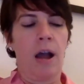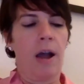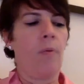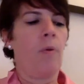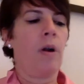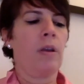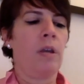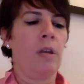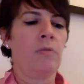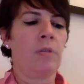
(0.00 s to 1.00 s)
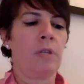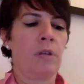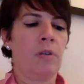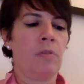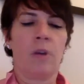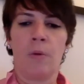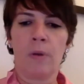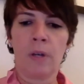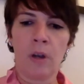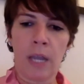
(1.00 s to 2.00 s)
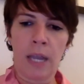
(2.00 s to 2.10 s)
I want you to go and look